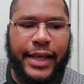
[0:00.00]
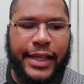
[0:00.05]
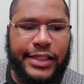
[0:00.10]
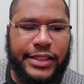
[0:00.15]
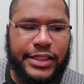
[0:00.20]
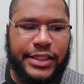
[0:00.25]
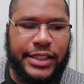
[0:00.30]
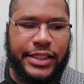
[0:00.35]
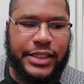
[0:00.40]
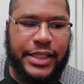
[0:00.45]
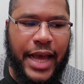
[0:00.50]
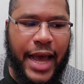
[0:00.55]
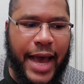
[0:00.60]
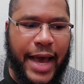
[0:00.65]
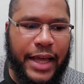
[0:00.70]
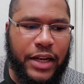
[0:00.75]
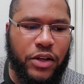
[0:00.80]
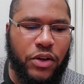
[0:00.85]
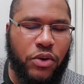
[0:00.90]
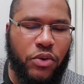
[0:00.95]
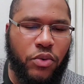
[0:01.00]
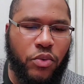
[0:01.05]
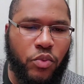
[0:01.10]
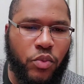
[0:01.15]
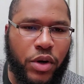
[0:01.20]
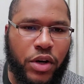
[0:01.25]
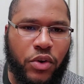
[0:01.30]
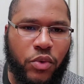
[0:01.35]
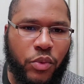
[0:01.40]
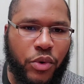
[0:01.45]
It's just I
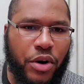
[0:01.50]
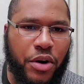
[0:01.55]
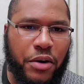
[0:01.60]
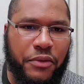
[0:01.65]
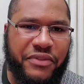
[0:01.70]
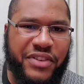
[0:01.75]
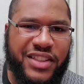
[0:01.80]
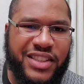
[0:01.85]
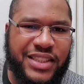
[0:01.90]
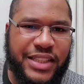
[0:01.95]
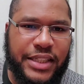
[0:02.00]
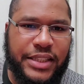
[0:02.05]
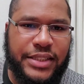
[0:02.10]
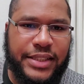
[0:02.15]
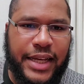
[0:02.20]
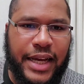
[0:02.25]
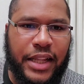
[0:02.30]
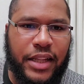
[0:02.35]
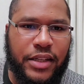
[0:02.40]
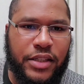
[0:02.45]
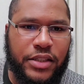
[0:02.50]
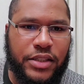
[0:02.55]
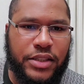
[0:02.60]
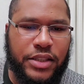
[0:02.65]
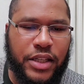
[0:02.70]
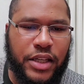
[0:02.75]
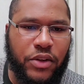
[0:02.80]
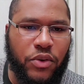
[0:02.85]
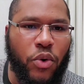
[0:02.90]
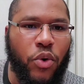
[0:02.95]
don't want to work for
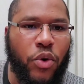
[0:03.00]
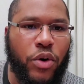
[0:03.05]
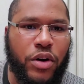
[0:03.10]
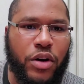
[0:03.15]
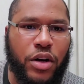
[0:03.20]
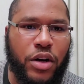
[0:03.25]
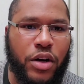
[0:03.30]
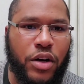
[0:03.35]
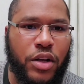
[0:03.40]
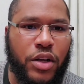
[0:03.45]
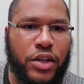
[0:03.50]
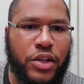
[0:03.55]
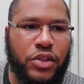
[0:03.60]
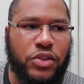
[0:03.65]
$6 an order